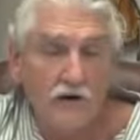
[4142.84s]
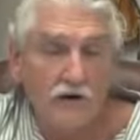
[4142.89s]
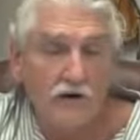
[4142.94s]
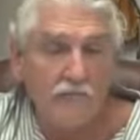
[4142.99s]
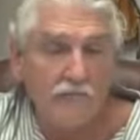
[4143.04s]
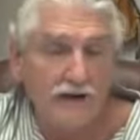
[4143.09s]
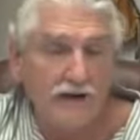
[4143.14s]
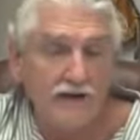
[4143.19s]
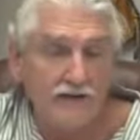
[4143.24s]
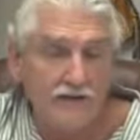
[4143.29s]
or a
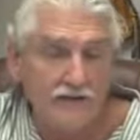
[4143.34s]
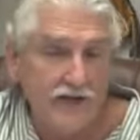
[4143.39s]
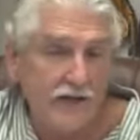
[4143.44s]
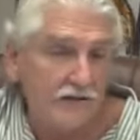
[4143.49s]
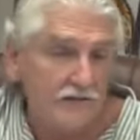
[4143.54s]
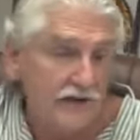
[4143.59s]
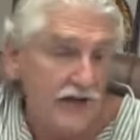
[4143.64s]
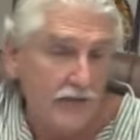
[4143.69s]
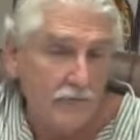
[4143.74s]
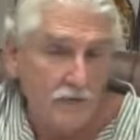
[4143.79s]
beta
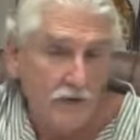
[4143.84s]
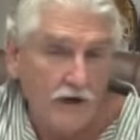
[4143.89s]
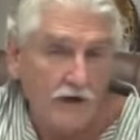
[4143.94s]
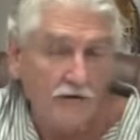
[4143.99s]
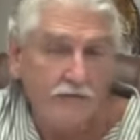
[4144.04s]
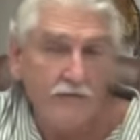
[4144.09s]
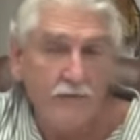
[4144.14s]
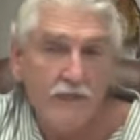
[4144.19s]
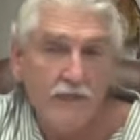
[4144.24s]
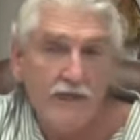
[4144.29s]
cell type
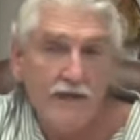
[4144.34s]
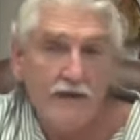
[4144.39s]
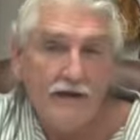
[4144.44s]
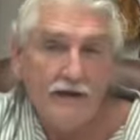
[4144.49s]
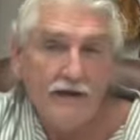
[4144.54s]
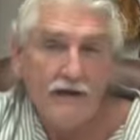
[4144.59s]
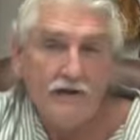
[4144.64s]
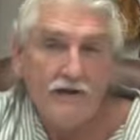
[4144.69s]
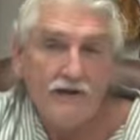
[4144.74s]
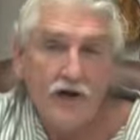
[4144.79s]
1.
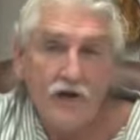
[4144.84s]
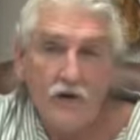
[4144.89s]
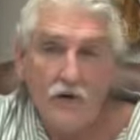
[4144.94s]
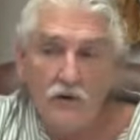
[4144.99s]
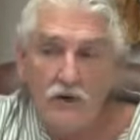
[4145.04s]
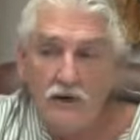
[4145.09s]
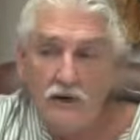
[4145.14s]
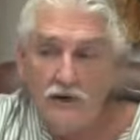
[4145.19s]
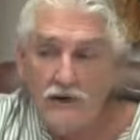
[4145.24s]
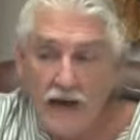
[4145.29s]

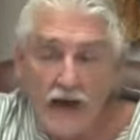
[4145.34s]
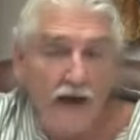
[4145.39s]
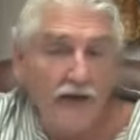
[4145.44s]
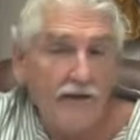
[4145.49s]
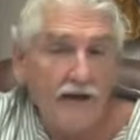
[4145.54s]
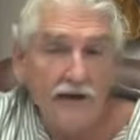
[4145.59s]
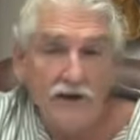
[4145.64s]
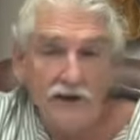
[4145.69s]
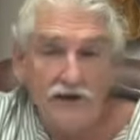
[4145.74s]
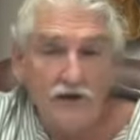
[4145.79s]
So, yeah,
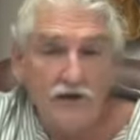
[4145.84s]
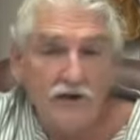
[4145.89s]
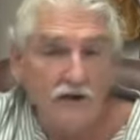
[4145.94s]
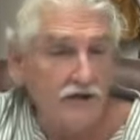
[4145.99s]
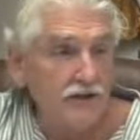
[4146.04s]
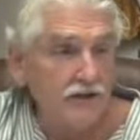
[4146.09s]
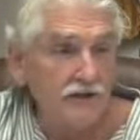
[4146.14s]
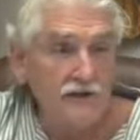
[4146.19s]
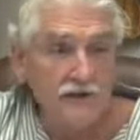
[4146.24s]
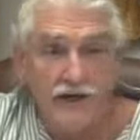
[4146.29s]
that sugar
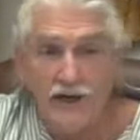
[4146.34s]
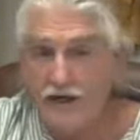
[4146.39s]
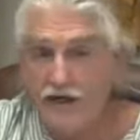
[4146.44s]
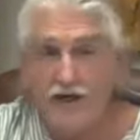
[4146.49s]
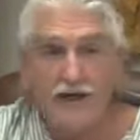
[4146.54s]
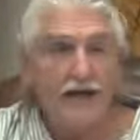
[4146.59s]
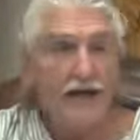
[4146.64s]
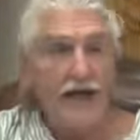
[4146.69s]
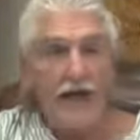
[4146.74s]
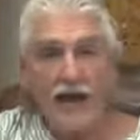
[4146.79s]
just
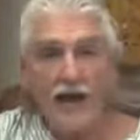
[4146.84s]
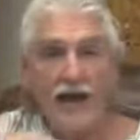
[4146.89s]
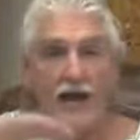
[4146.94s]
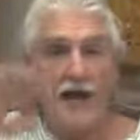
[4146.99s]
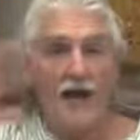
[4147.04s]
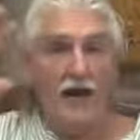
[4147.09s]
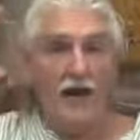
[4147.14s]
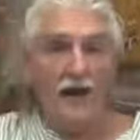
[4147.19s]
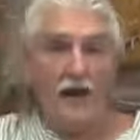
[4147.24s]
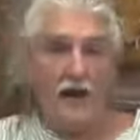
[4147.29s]
said,
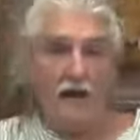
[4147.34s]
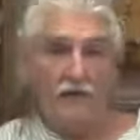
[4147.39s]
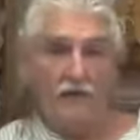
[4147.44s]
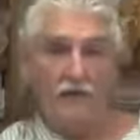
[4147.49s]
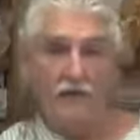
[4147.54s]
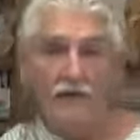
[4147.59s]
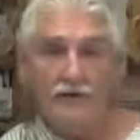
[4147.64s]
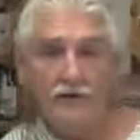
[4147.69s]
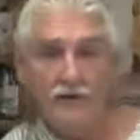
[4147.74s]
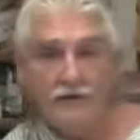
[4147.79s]

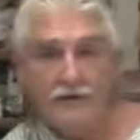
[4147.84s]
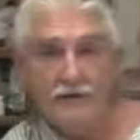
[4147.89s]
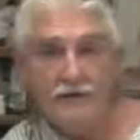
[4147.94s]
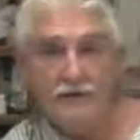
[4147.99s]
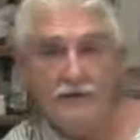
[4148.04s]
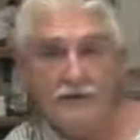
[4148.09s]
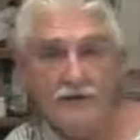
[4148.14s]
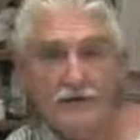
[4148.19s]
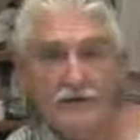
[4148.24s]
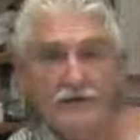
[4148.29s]
hello.
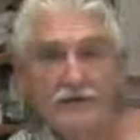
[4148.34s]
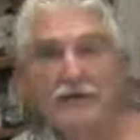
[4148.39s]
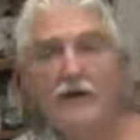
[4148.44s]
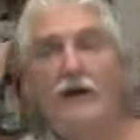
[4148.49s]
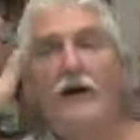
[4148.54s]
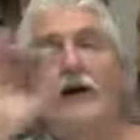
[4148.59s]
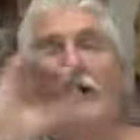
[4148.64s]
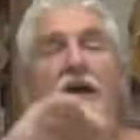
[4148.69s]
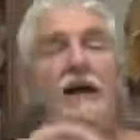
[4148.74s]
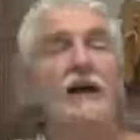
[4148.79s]
You
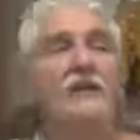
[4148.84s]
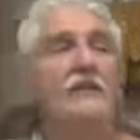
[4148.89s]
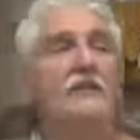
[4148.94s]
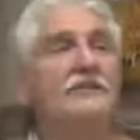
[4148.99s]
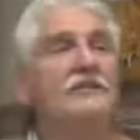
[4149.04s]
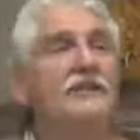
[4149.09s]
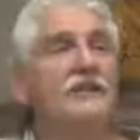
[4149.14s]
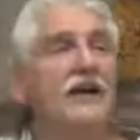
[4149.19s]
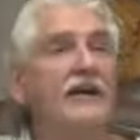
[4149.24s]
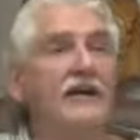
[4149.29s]
know, I got
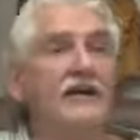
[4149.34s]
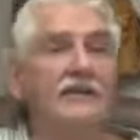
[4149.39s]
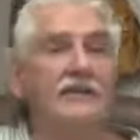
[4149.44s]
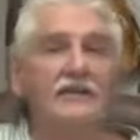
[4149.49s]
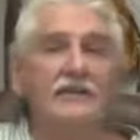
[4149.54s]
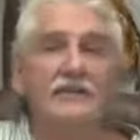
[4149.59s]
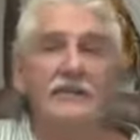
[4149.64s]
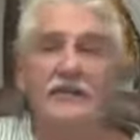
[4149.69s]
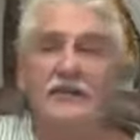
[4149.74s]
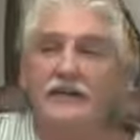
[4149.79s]
this lady
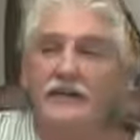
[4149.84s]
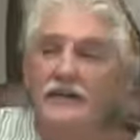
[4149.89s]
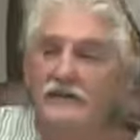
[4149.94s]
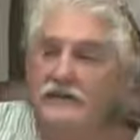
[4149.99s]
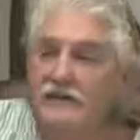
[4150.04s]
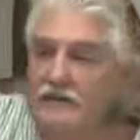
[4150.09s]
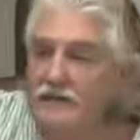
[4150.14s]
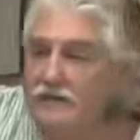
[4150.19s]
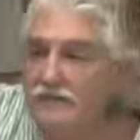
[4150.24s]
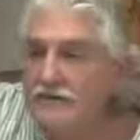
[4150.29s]
once in here,
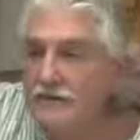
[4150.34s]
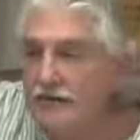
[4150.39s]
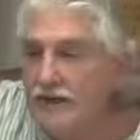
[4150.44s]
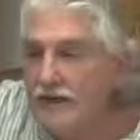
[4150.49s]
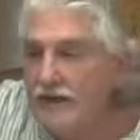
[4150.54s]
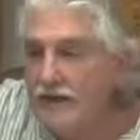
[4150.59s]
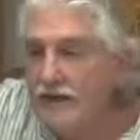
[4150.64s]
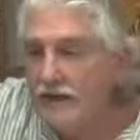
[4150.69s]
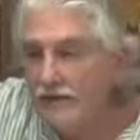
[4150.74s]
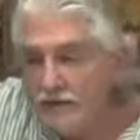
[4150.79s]
and she was
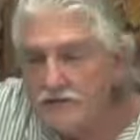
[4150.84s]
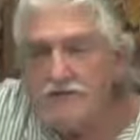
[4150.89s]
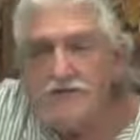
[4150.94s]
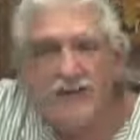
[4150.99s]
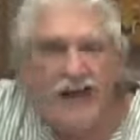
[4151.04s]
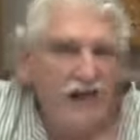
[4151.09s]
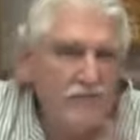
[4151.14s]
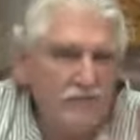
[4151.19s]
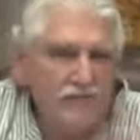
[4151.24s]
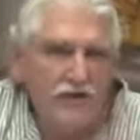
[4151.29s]
a she was
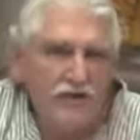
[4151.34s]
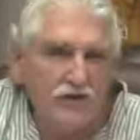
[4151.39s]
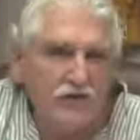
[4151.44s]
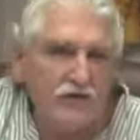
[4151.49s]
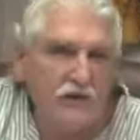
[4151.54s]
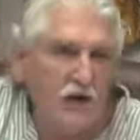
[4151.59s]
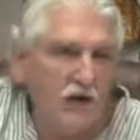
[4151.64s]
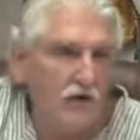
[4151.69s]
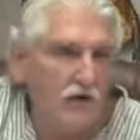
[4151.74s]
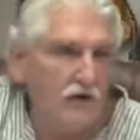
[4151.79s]
type
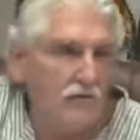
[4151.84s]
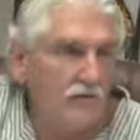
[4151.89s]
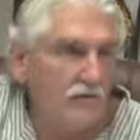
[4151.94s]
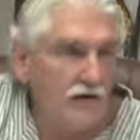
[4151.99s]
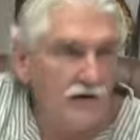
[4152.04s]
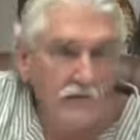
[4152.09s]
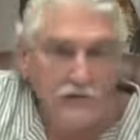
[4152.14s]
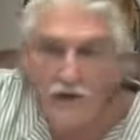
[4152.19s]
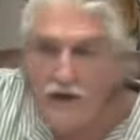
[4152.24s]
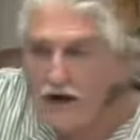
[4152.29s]
two though, and
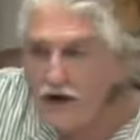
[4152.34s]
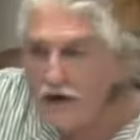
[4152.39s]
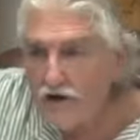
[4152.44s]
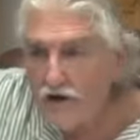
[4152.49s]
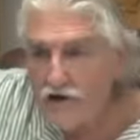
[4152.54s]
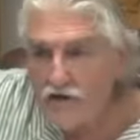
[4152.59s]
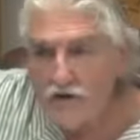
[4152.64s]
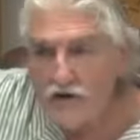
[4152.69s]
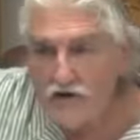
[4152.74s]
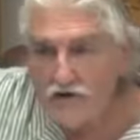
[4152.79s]
we got
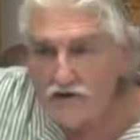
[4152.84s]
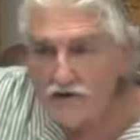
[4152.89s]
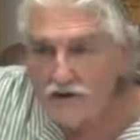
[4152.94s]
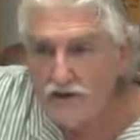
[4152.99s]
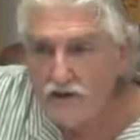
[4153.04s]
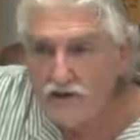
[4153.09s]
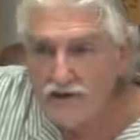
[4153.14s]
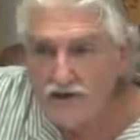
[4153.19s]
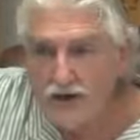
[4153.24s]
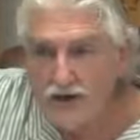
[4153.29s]
her adrenals
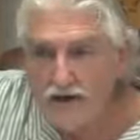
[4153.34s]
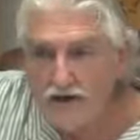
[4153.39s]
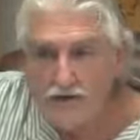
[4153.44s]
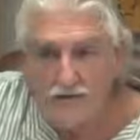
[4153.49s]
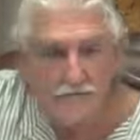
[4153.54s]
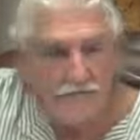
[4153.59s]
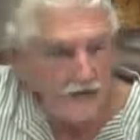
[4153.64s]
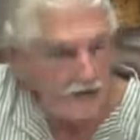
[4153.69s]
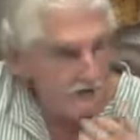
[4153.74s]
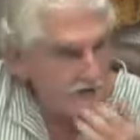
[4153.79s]
cleaned out and
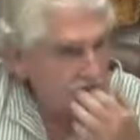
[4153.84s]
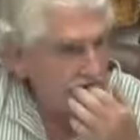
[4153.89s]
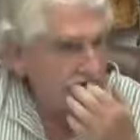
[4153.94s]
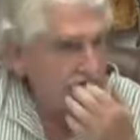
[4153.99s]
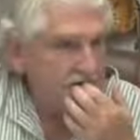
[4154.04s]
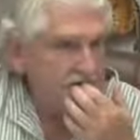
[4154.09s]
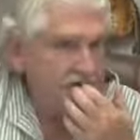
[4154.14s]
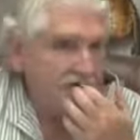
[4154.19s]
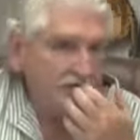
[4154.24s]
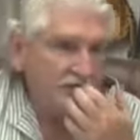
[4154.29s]
her blood
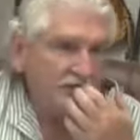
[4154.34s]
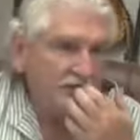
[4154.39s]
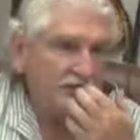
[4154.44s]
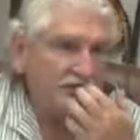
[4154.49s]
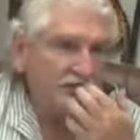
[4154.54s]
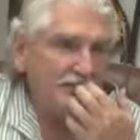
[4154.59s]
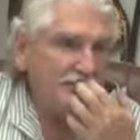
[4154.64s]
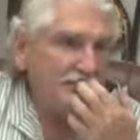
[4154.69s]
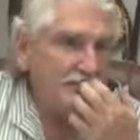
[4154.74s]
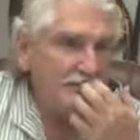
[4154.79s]
sugar's
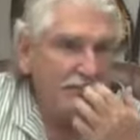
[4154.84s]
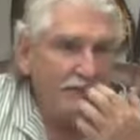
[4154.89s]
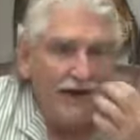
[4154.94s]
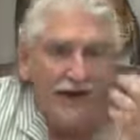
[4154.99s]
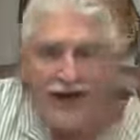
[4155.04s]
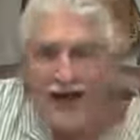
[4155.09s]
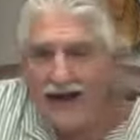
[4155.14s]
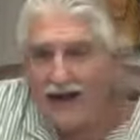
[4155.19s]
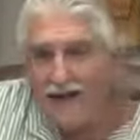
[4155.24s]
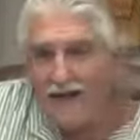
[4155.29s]
normal. And she said, "Well,
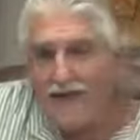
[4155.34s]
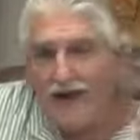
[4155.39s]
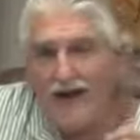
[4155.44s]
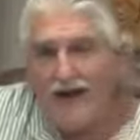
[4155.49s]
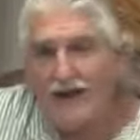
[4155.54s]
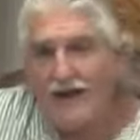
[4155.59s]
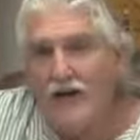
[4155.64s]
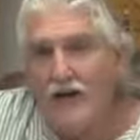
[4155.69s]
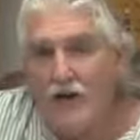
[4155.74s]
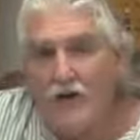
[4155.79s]
how do
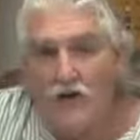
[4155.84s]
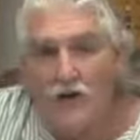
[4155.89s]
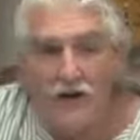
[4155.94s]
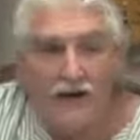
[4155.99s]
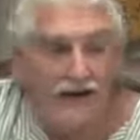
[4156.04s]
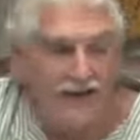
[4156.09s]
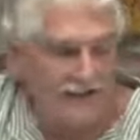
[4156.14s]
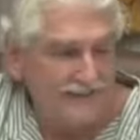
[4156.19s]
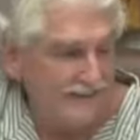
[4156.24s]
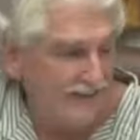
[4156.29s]
I know?"
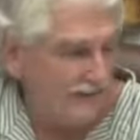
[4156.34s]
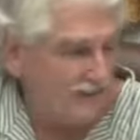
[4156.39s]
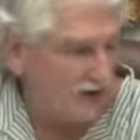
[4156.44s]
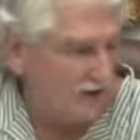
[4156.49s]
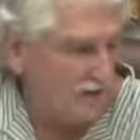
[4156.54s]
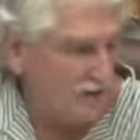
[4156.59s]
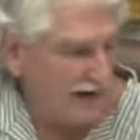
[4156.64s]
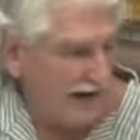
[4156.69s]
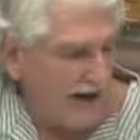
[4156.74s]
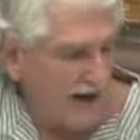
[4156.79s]
And I said,
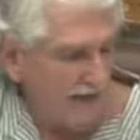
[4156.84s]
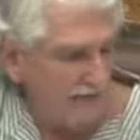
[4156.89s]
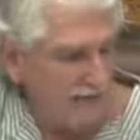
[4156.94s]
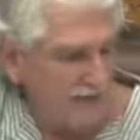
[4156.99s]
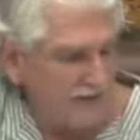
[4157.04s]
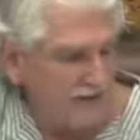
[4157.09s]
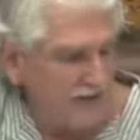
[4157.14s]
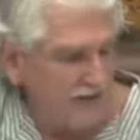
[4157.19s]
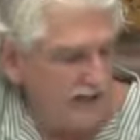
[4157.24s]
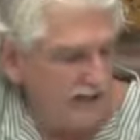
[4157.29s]
"Go buy a
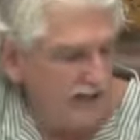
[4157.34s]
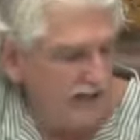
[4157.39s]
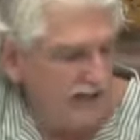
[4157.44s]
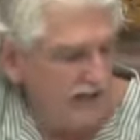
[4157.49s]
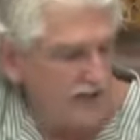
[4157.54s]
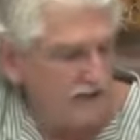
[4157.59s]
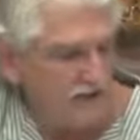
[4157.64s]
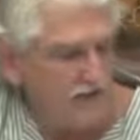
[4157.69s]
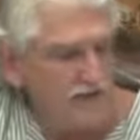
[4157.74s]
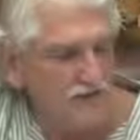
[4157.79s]
piece of
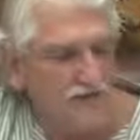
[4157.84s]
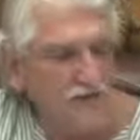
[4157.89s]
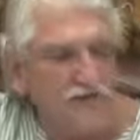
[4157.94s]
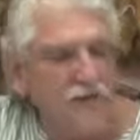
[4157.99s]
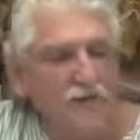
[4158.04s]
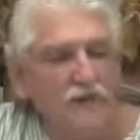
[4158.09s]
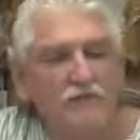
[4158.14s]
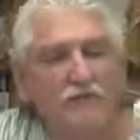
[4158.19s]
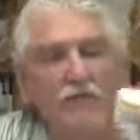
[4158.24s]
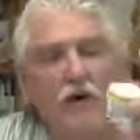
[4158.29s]
cake." So she
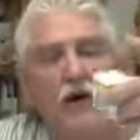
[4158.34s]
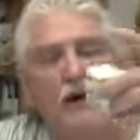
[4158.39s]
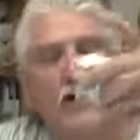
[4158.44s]
went and